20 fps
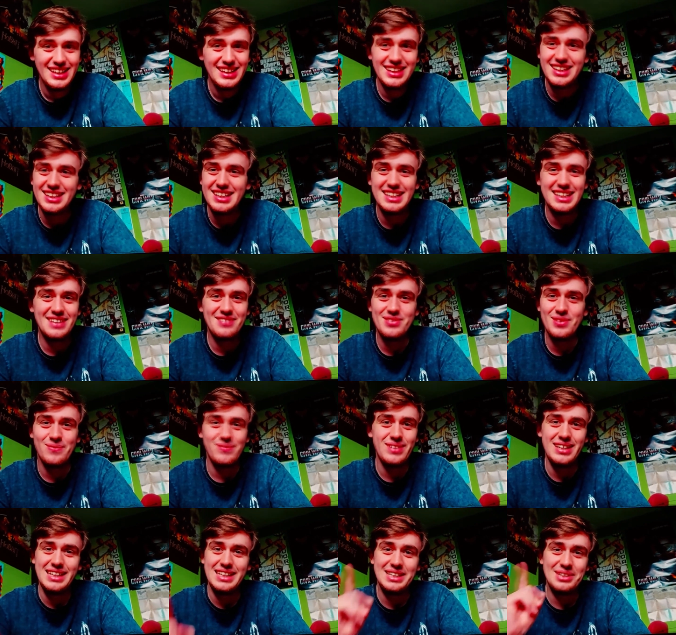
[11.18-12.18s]
They're going to give the
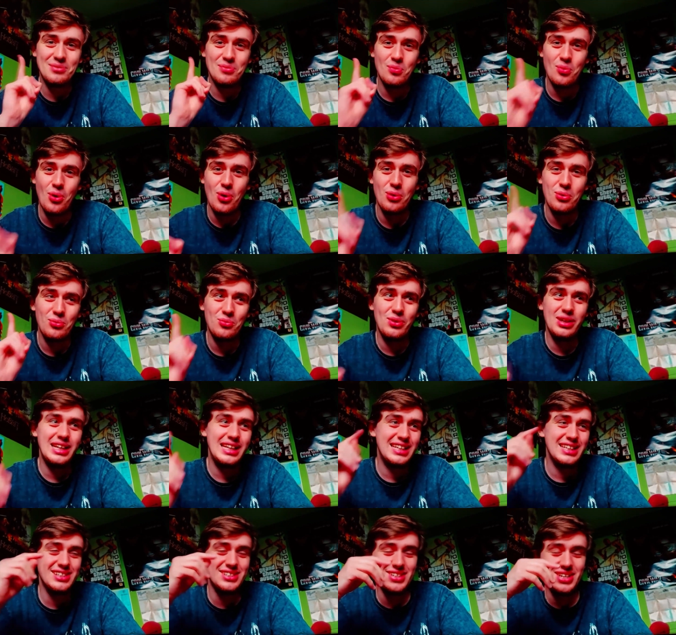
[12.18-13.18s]
Fiend 1
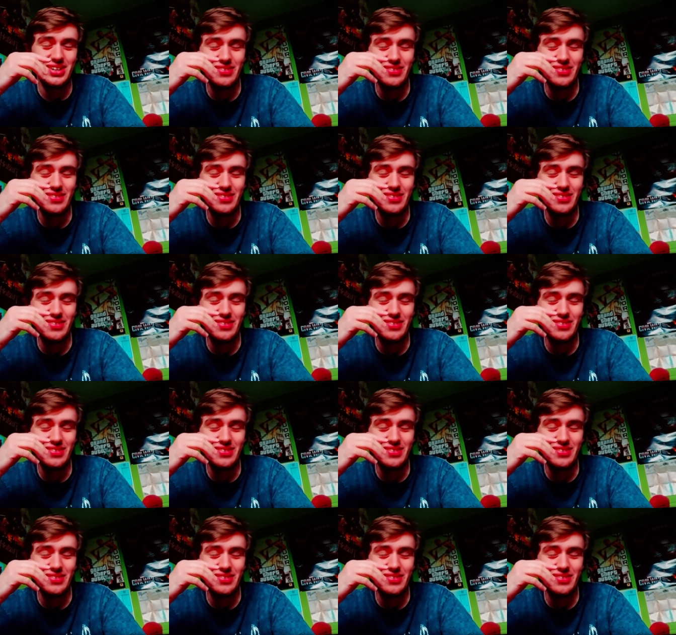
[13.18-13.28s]
week as